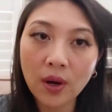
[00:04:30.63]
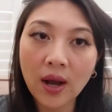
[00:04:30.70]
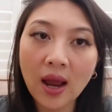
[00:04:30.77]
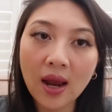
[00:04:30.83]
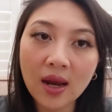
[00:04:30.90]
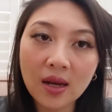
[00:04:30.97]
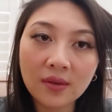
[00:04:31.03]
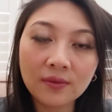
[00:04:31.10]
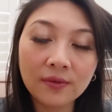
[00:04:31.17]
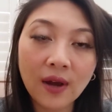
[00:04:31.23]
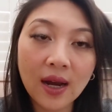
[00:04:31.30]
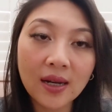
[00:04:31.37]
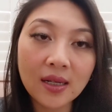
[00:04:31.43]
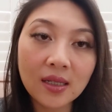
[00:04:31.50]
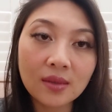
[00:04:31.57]
When I
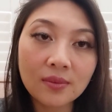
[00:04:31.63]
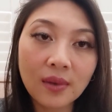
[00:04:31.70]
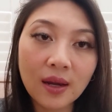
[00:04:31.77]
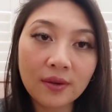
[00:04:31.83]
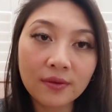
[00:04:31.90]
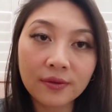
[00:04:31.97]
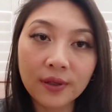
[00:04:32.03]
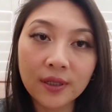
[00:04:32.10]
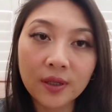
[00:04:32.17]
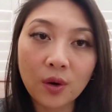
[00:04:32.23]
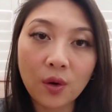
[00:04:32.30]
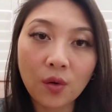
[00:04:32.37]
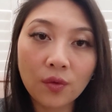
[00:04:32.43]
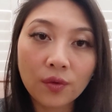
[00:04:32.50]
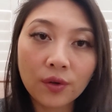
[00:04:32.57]
invited my friend
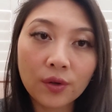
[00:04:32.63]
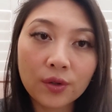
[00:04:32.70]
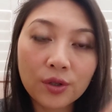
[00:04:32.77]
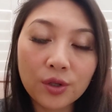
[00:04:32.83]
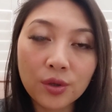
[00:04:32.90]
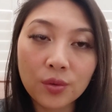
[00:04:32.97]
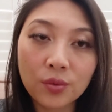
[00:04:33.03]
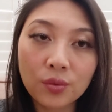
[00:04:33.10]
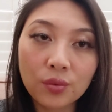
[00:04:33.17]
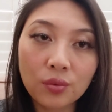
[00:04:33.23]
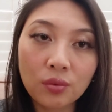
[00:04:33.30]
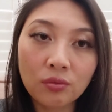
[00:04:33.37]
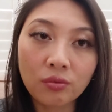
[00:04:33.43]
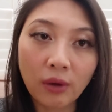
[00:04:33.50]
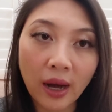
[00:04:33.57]
over to
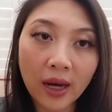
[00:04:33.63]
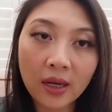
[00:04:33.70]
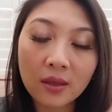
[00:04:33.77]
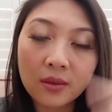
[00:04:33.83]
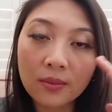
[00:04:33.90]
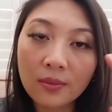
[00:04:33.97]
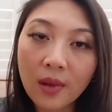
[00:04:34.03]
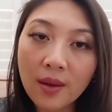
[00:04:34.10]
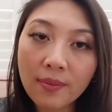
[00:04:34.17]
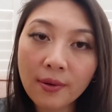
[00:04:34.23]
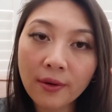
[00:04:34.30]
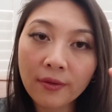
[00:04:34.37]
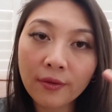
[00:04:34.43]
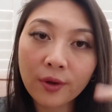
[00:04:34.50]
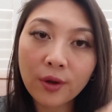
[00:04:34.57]
rank my
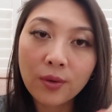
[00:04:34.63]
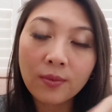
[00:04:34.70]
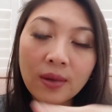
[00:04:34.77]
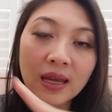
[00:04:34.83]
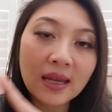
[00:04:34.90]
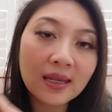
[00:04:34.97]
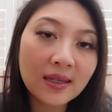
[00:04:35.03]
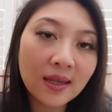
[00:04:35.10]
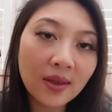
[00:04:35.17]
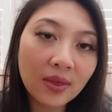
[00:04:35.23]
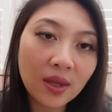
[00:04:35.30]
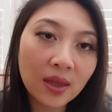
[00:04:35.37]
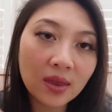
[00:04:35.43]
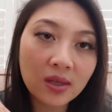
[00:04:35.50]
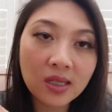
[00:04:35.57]
perfume, he
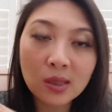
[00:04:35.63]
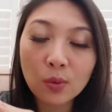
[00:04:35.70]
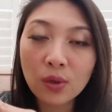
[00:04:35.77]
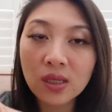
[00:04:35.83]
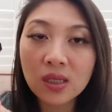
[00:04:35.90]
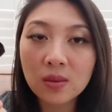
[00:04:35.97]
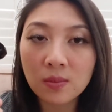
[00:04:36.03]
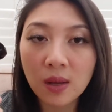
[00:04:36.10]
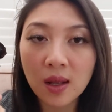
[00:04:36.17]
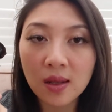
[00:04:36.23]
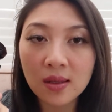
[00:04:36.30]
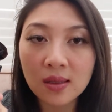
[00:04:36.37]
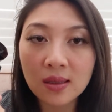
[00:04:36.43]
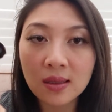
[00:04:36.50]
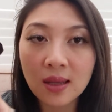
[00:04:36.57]
said that this one
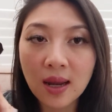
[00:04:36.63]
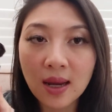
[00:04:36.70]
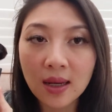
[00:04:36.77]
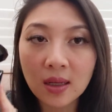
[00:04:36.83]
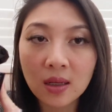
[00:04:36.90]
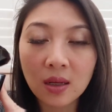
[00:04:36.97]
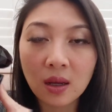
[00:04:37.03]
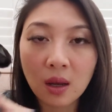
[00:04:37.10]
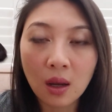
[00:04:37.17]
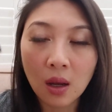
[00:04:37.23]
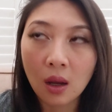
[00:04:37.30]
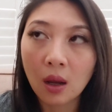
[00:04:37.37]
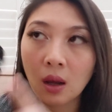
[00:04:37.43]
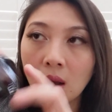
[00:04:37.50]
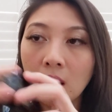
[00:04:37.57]
smells like
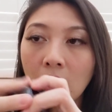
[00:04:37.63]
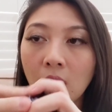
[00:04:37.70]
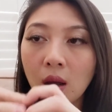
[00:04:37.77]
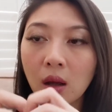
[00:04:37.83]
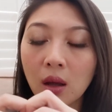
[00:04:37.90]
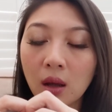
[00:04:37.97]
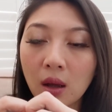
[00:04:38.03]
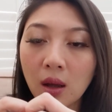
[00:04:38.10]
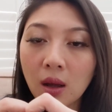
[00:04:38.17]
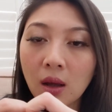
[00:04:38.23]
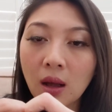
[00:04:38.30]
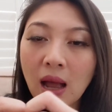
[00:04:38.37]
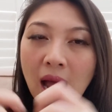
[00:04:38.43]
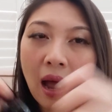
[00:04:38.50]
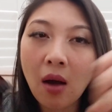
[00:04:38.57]

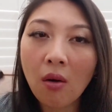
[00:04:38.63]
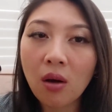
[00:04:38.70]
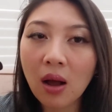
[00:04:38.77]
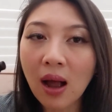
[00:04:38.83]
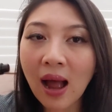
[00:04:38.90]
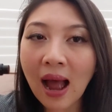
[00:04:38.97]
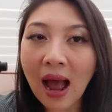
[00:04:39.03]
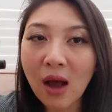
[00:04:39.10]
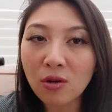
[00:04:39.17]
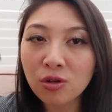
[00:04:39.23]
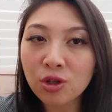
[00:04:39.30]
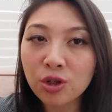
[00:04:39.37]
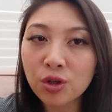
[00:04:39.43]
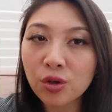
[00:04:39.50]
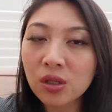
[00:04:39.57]
how a
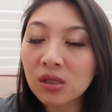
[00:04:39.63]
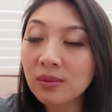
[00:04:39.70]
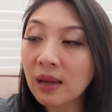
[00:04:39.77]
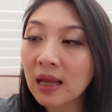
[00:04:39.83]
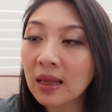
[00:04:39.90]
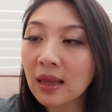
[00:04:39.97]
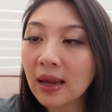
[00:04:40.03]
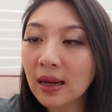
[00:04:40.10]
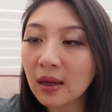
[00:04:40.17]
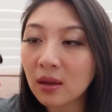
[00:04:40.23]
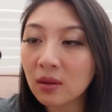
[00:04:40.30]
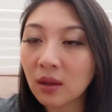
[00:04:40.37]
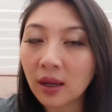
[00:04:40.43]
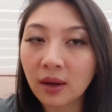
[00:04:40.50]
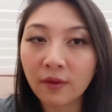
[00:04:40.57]
house should smell
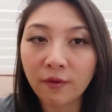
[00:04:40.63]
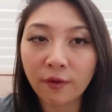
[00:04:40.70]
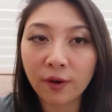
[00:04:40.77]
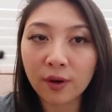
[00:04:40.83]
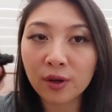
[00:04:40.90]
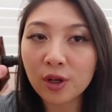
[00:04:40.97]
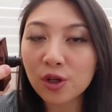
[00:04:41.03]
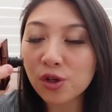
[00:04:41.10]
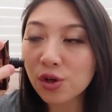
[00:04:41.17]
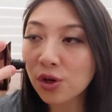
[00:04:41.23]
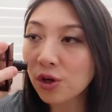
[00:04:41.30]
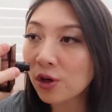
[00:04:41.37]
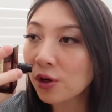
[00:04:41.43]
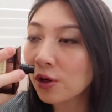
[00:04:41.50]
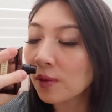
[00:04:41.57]
like, like a
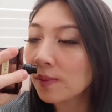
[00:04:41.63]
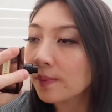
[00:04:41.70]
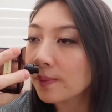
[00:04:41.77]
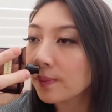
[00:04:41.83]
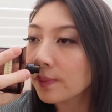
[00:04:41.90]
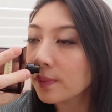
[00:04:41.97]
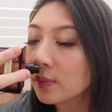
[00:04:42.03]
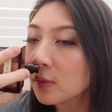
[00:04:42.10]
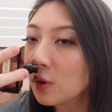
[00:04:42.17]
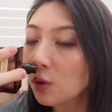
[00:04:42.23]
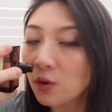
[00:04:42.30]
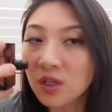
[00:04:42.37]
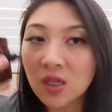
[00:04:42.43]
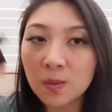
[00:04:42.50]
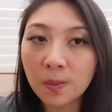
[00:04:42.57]
furniture,
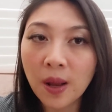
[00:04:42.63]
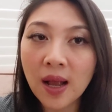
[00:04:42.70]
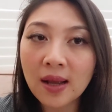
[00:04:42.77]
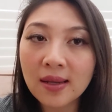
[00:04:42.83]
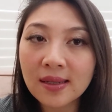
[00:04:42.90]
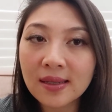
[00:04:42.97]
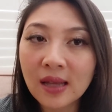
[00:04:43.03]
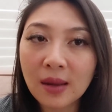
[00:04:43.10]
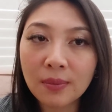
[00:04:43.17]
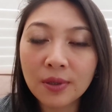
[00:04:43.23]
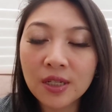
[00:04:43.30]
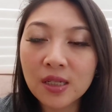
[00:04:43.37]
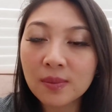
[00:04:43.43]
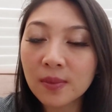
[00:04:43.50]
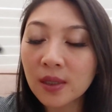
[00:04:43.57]
or spa
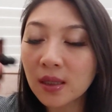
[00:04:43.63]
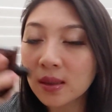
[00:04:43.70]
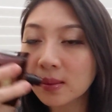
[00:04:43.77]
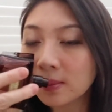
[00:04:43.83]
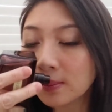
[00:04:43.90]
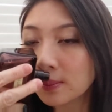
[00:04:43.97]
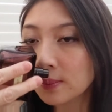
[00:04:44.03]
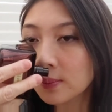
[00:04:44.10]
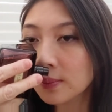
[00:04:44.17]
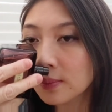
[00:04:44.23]
establishment